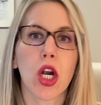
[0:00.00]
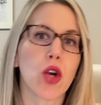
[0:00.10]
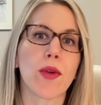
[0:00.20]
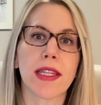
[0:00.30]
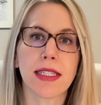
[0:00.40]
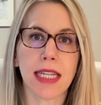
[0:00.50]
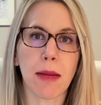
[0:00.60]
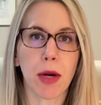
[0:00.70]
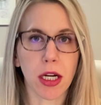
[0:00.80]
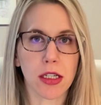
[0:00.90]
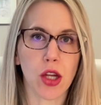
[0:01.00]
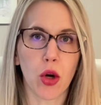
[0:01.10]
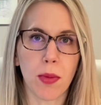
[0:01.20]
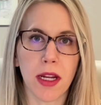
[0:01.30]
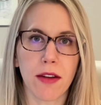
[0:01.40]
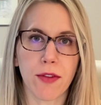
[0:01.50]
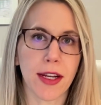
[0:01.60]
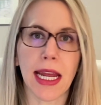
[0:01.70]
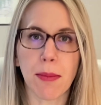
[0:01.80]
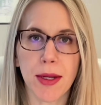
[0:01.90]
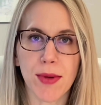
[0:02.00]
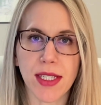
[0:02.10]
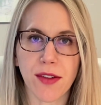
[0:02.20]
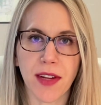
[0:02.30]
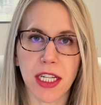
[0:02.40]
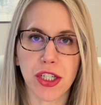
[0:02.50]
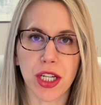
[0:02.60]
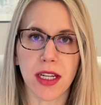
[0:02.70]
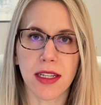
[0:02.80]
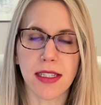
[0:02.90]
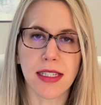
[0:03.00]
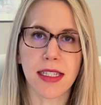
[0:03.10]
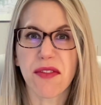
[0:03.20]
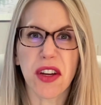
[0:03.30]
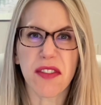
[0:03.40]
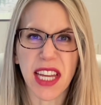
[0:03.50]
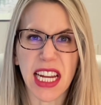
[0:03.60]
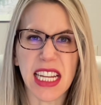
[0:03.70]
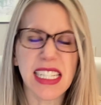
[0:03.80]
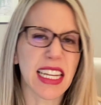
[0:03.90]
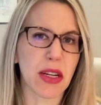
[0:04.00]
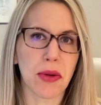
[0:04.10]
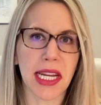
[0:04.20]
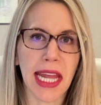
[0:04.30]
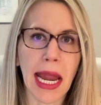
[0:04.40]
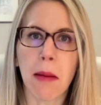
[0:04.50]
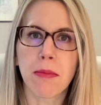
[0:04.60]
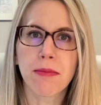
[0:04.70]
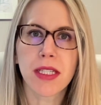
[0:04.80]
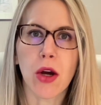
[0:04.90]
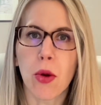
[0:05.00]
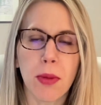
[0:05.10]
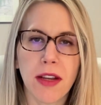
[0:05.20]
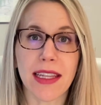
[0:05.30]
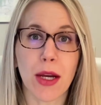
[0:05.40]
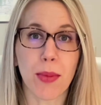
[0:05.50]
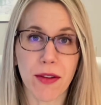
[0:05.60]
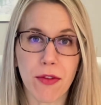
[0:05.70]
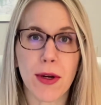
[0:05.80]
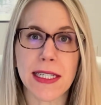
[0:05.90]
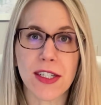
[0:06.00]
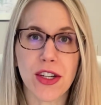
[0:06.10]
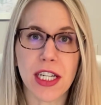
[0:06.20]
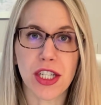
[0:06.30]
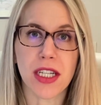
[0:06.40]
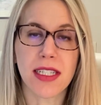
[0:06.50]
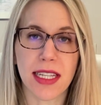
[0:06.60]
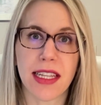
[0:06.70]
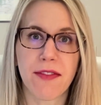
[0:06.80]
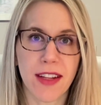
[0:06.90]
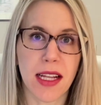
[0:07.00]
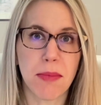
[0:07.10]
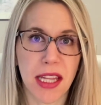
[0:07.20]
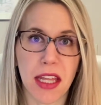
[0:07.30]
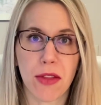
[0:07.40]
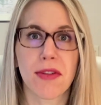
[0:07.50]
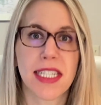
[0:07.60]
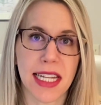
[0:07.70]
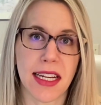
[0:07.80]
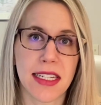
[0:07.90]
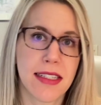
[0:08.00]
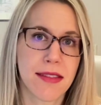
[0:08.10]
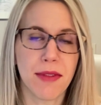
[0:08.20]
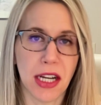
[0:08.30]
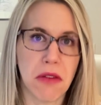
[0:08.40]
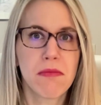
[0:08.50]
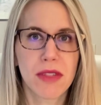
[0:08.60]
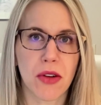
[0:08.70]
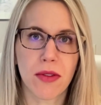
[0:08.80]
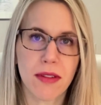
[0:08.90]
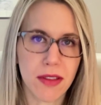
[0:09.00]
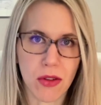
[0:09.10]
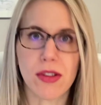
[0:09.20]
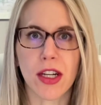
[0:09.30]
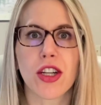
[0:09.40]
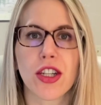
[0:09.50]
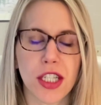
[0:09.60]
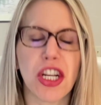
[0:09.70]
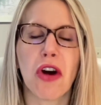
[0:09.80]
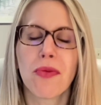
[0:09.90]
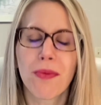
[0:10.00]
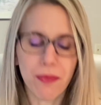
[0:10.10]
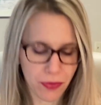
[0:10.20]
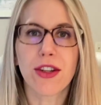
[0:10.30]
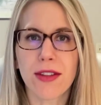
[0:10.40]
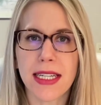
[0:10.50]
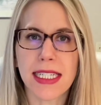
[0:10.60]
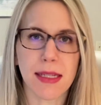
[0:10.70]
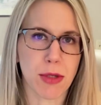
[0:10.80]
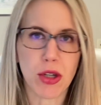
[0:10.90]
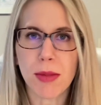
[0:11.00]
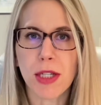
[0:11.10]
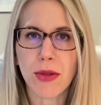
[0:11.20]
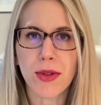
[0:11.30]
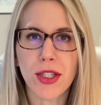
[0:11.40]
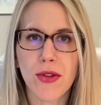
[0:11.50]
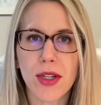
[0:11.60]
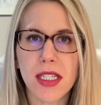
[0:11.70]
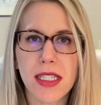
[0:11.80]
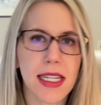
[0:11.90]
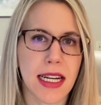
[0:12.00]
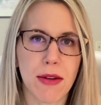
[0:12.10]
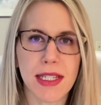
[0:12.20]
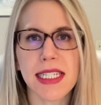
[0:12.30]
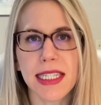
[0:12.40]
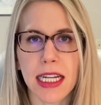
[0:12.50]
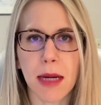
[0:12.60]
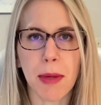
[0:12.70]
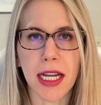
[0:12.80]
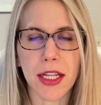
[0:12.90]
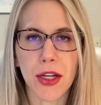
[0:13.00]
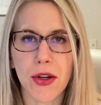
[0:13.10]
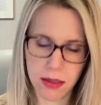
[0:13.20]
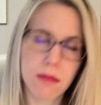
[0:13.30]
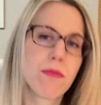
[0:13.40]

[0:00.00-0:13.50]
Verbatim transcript: or when the state parks open for camping reservations. If you have kids, like when camps open, they open for registrations and they fill up in like three seconds, you know, so those are good to know. Yearly subscription renewals that always sneak up on you.